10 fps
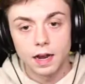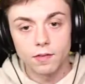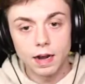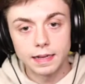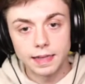All
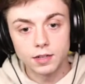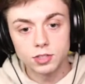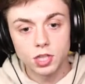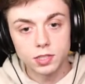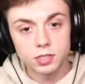right,
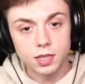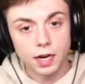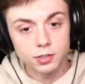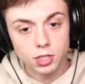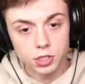there's the
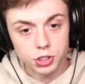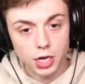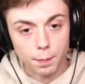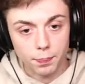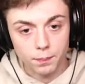there's the
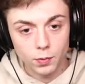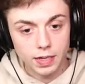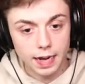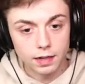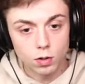ship. We
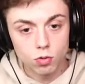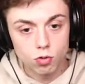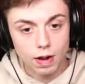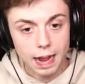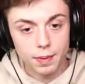gotta go
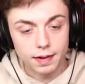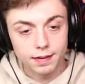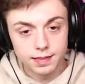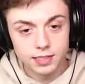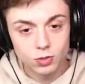grab it.
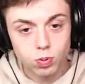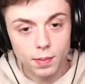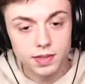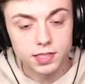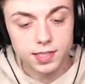This is
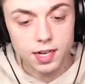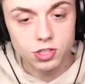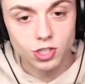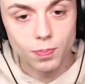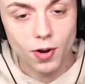probably the
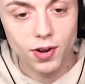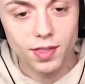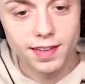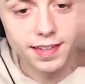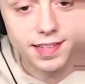sketchiest part of the